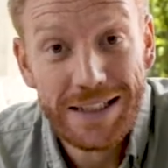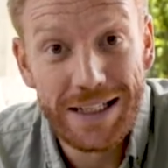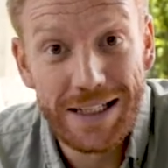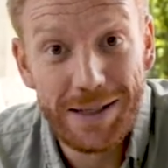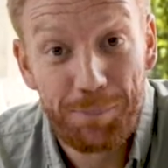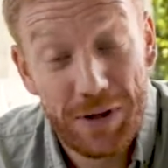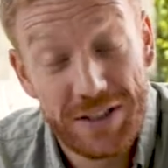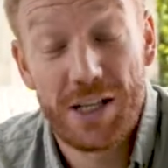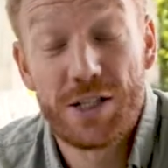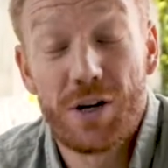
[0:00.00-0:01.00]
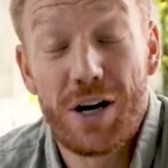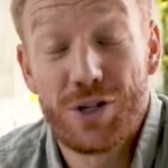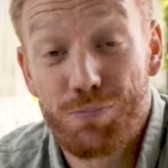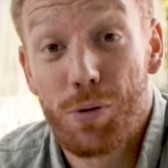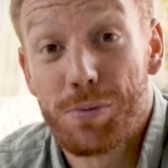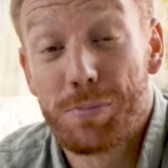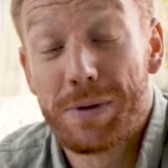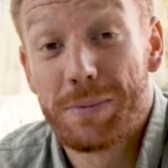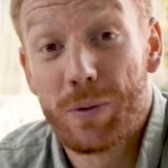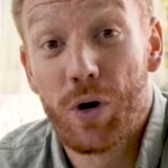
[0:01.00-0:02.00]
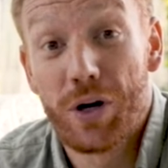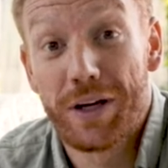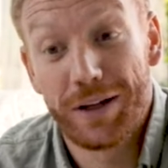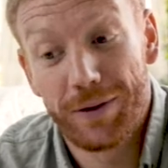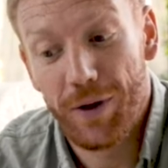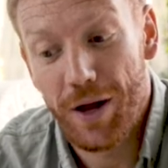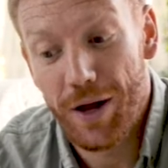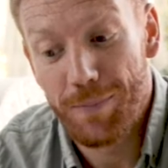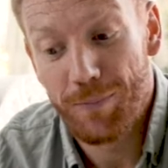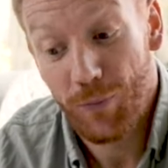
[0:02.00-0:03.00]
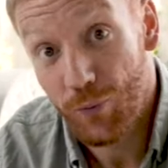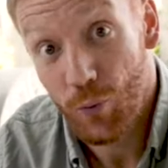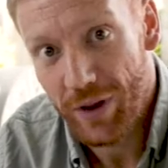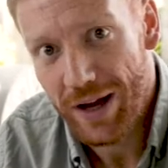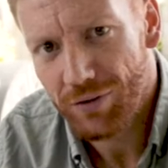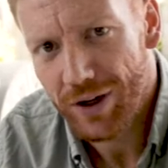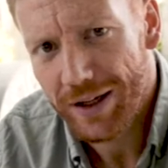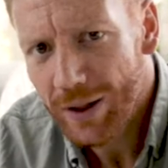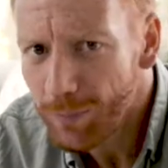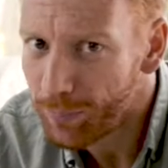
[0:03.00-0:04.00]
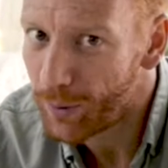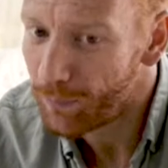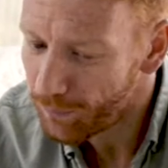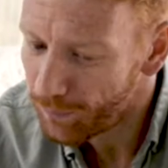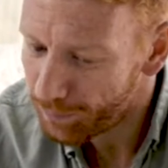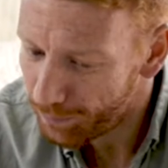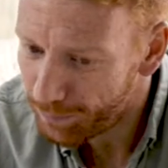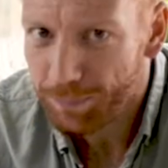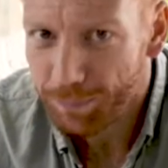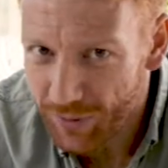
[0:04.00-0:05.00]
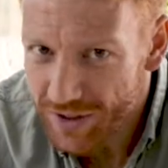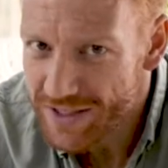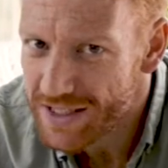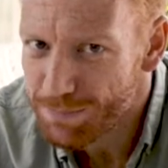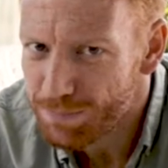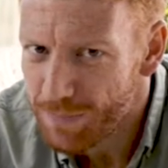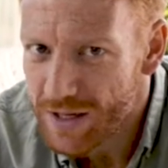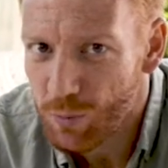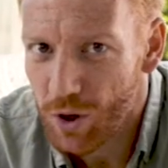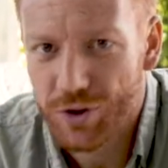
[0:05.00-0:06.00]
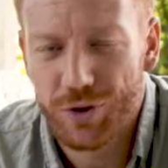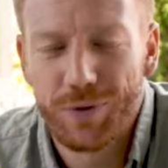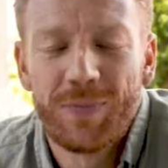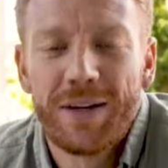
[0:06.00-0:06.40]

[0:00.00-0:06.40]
um, because I, I, should probably be working um, for that right now, but, but this is, is work too.